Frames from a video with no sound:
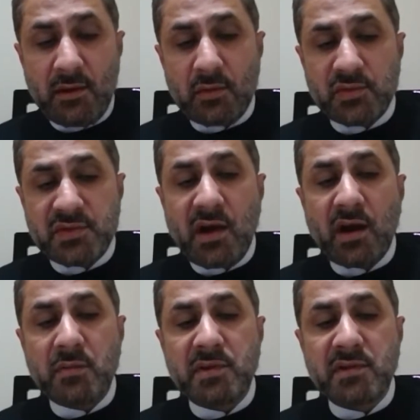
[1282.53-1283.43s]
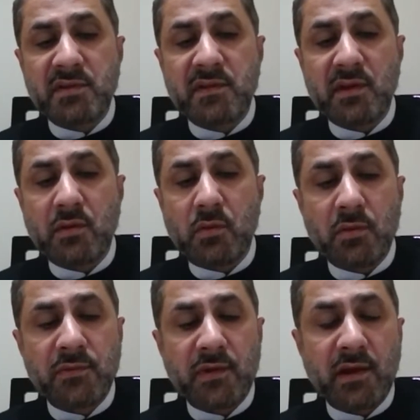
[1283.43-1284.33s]
whose garments had
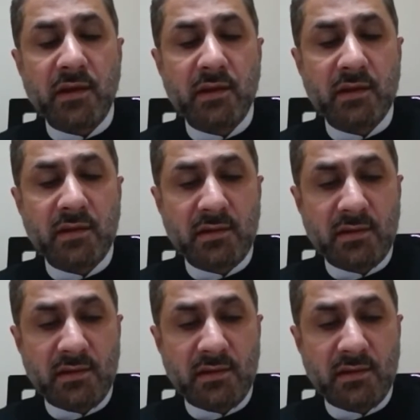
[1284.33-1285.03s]
caught fire.